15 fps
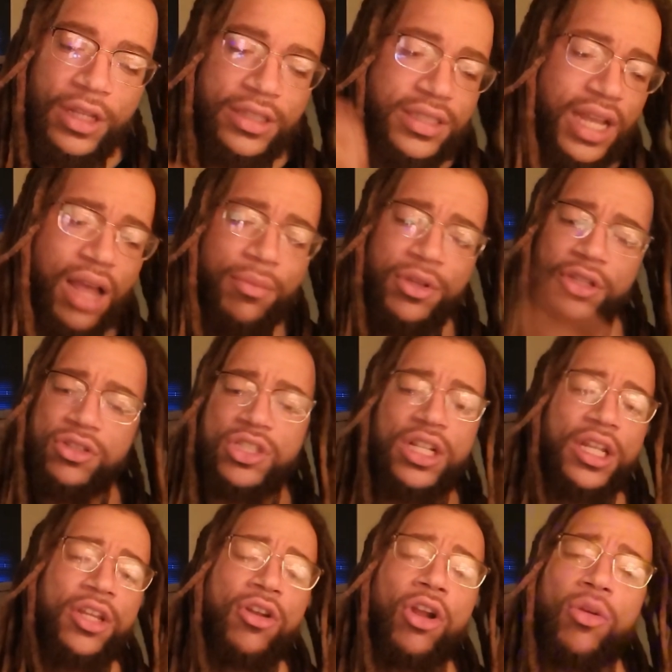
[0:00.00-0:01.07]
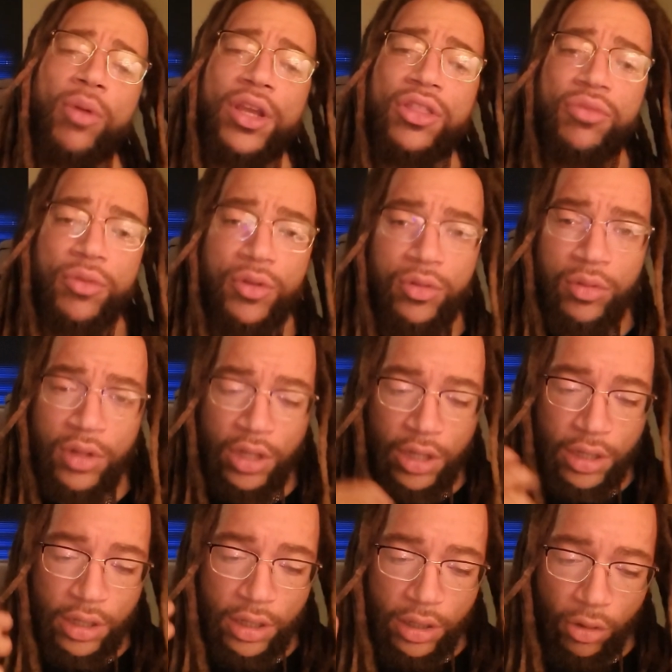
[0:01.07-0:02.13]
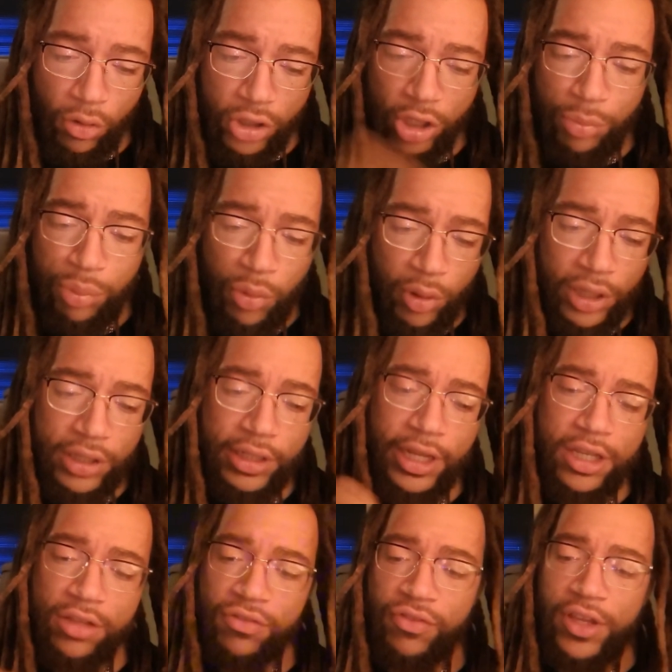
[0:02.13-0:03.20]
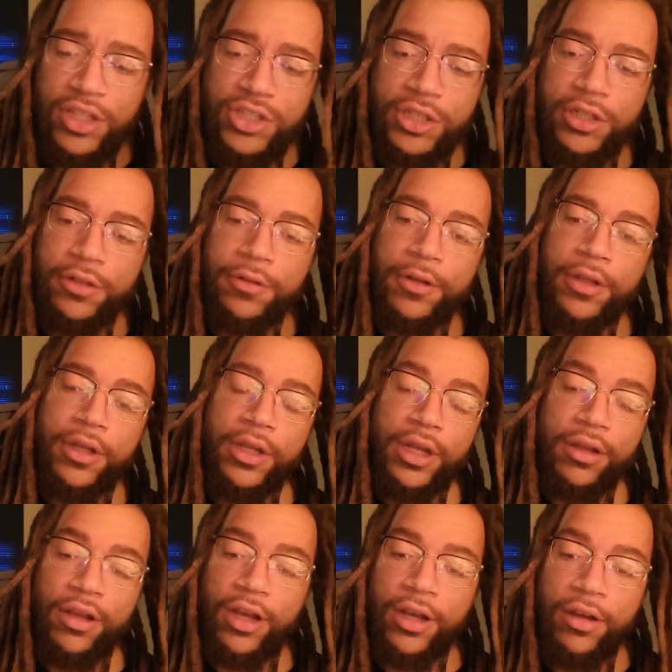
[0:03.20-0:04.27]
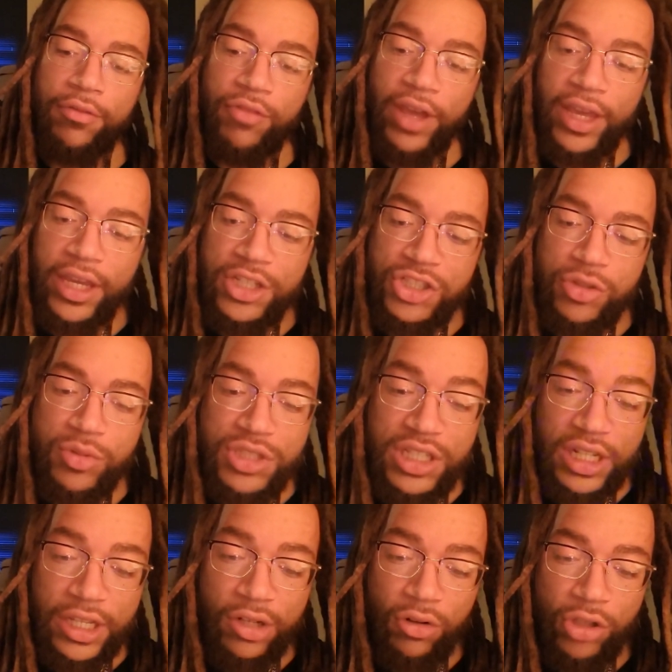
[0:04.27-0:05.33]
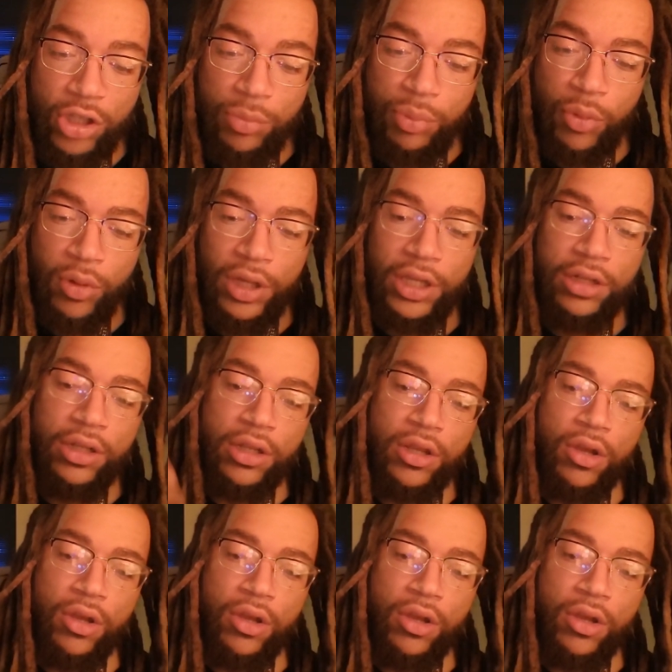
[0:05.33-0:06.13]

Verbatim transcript: Tommy was clean all the way through on your point and your feature. Uh, Vegas, she was clean on your point.